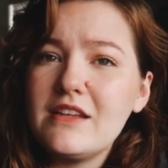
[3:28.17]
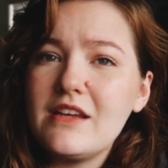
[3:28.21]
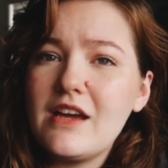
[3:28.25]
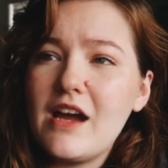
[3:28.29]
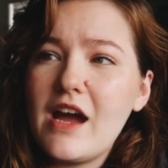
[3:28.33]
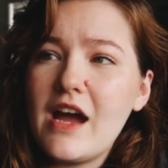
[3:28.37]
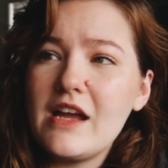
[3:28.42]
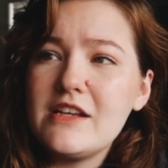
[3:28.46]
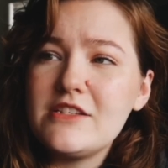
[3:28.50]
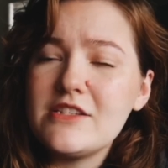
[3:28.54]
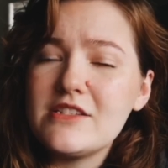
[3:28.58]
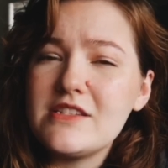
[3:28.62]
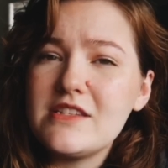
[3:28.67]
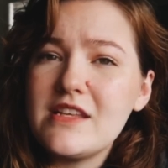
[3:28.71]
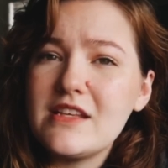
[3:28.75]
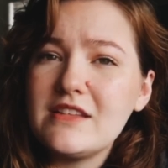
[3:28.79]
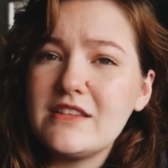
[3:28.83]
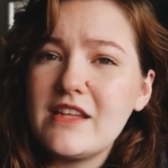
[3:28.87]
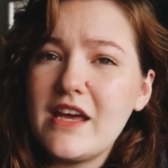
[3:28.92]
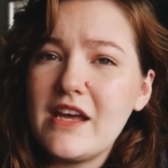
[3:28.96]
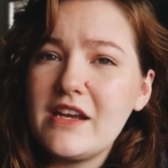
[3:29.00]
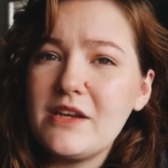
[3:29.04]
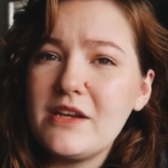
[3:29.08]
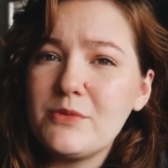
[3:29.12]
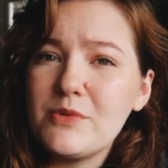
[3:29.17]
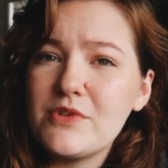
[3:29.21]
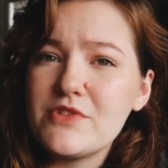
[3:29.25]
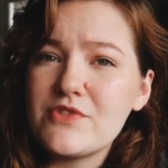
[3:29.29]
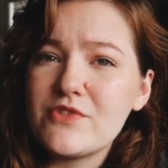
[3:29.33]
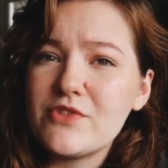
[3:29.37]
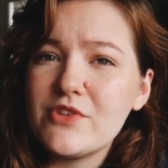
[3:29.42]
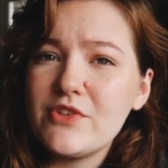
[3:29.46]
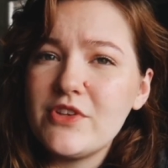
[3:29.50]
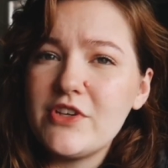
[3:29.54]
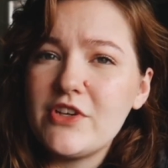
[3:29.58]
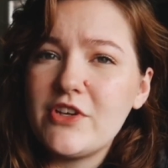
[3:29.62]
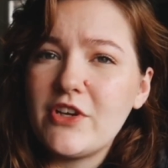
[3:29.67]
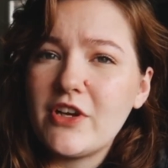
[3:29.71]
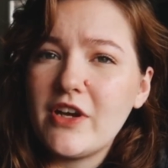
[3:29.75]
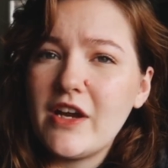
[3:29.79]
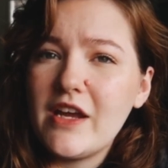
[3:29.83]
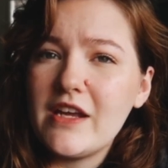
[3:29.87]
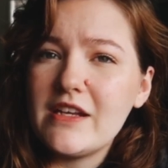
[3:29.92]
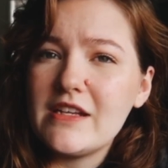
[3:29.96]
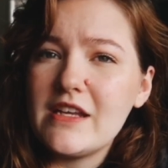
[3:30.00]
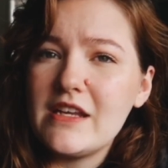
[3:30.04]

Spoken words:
I just think that it was really great,